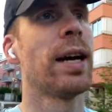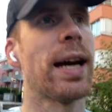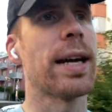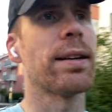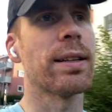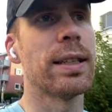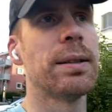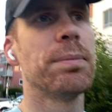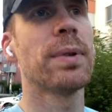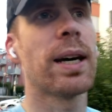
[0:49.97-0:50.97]
And
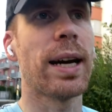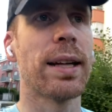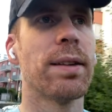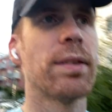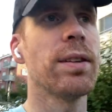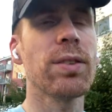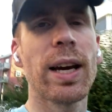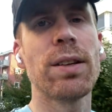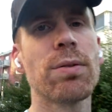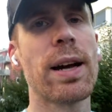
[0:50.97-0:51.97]
in this
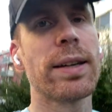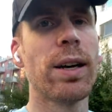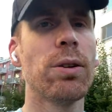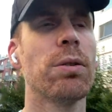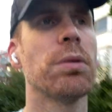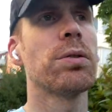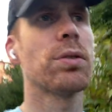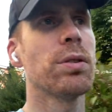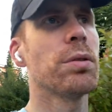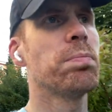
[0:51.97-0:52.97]
case right now, it's
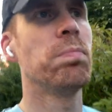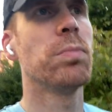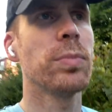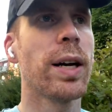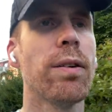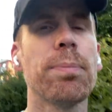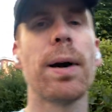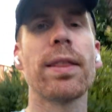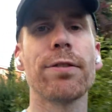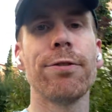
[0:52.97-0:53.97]

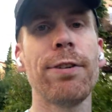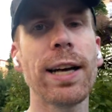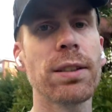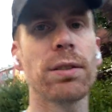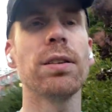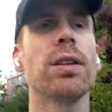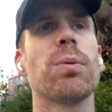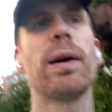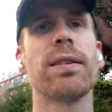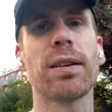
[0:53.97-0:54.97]
by the factor a
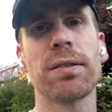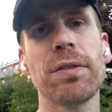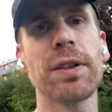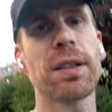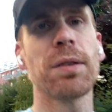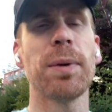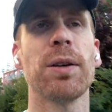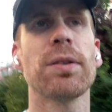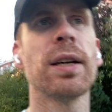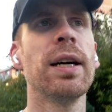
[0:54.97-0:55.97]
quite significant
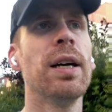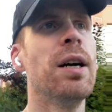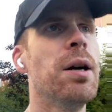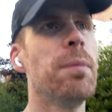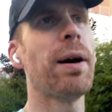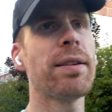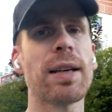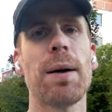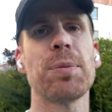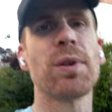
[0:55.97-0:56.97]
amount. By the
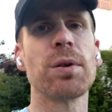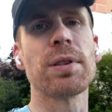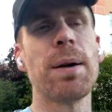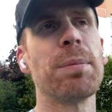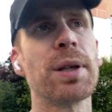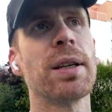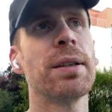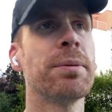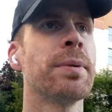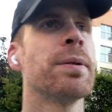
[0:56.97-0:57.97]
absolute number,
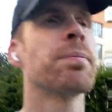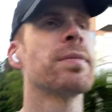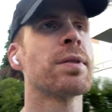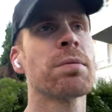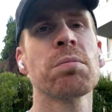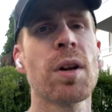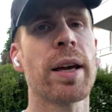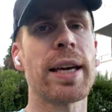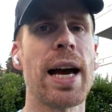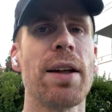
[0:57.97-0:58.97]

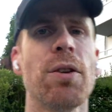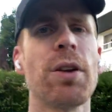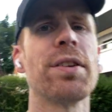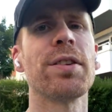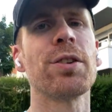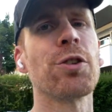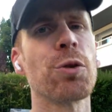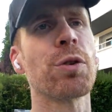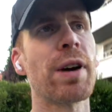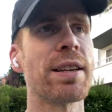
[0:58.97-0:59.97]
not so
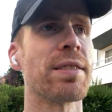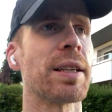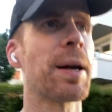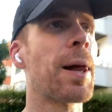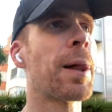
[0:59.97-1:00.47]
crazy.